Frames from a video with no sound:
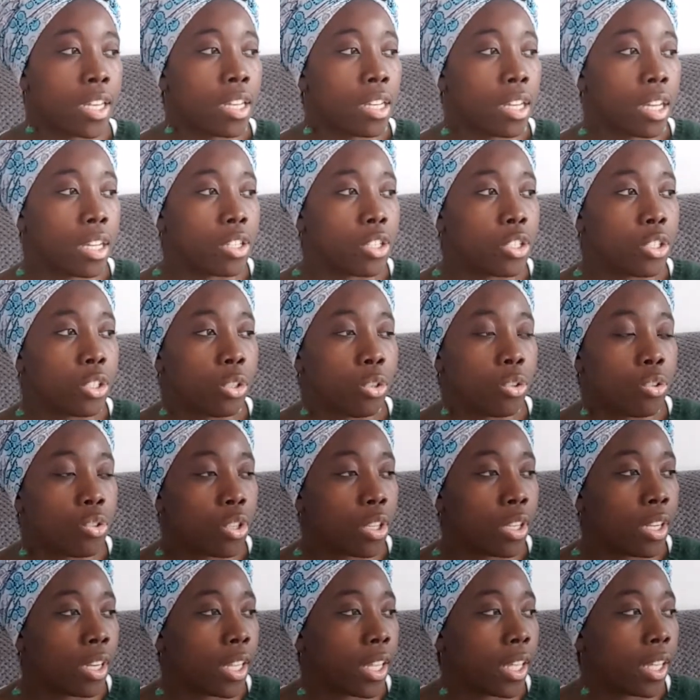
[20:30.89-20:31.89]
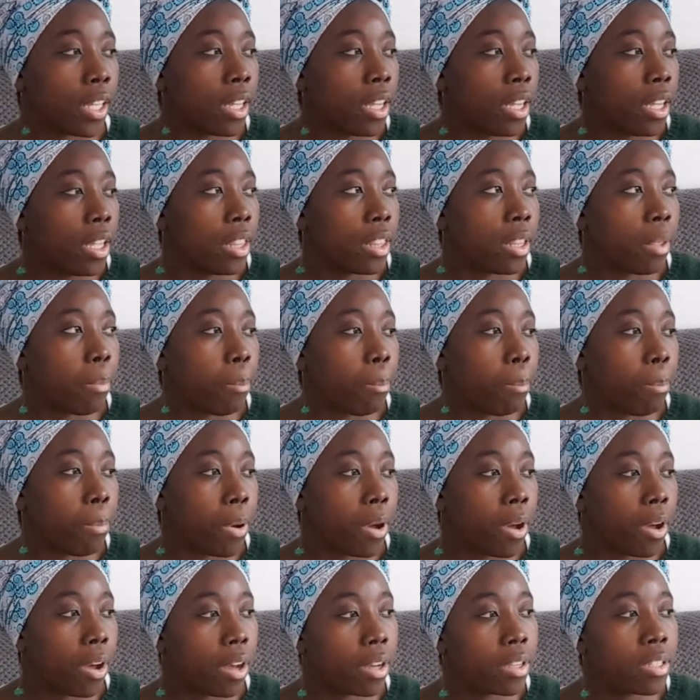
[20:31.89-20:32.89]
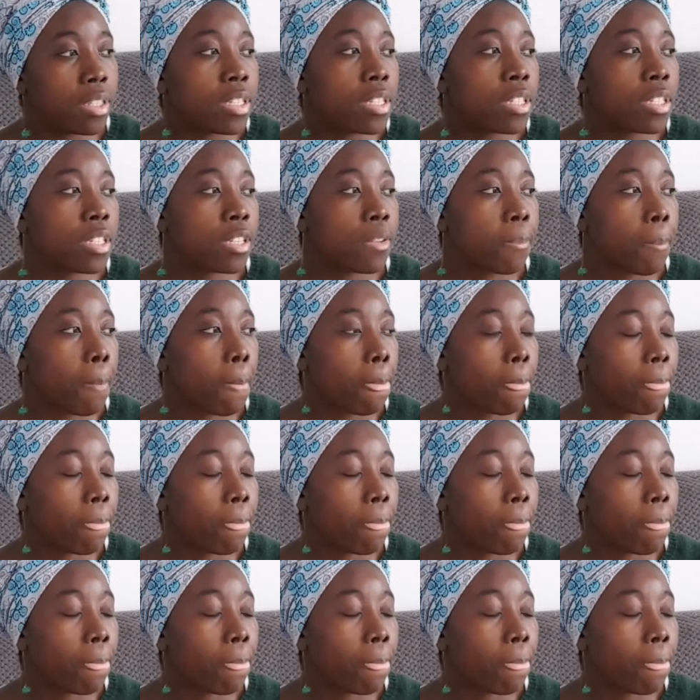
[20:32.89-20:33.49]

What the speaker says: it's usually the parts